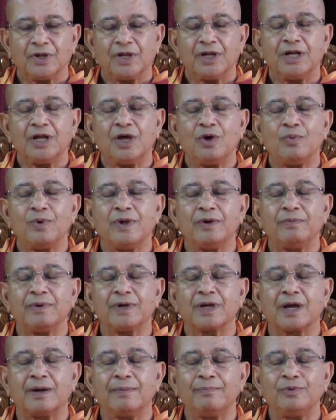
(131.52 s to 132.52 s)
Now when we
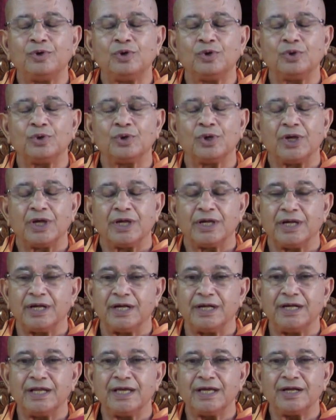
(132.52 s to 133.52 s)
come to
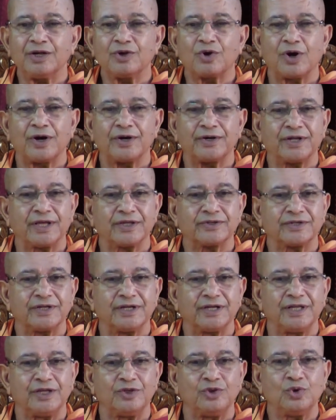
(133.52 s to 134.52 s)
Indian context
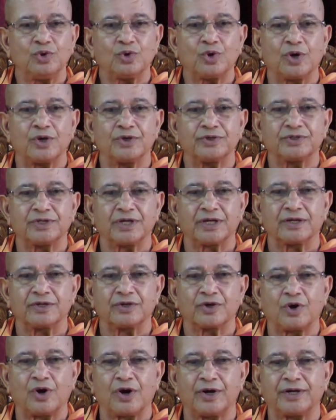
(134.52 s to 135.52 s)
and Hindu
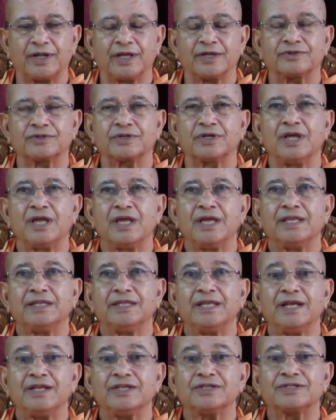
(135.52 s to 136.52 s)
context,
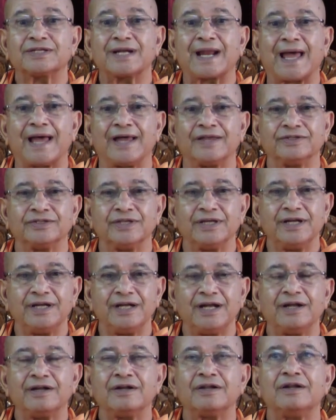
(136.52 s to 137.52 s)
there is
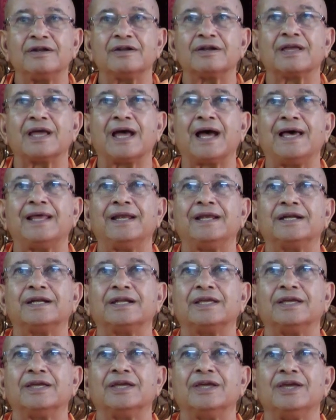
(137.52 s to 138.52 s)
transcendental
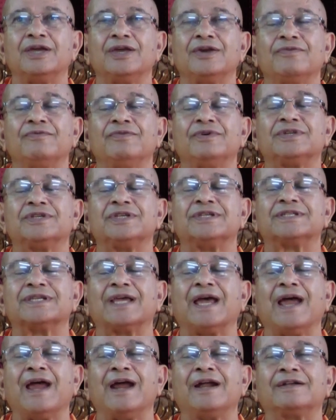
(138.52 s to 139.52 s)
reality which is
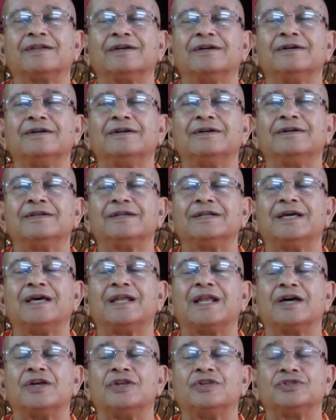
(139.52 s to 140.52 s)

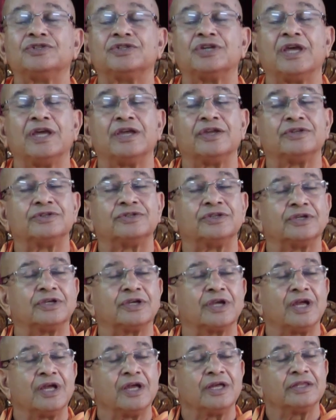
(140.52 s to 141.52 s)
eternal, unchanging.
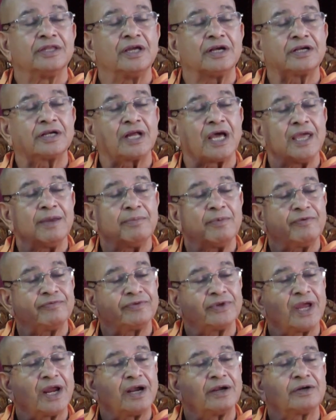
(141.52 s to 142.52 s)
The time of
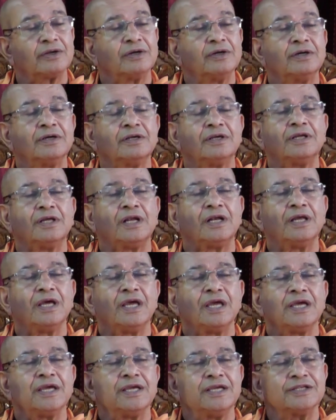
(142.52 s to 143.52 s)
the eternal
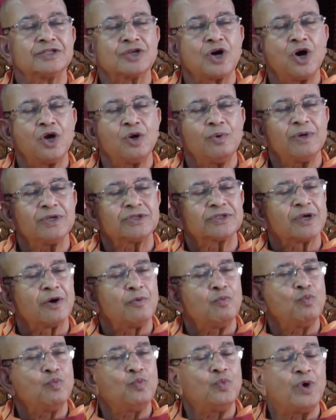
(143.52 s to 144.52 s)
is always
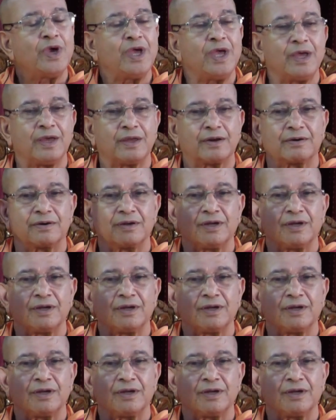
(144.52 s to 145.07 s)
somewhere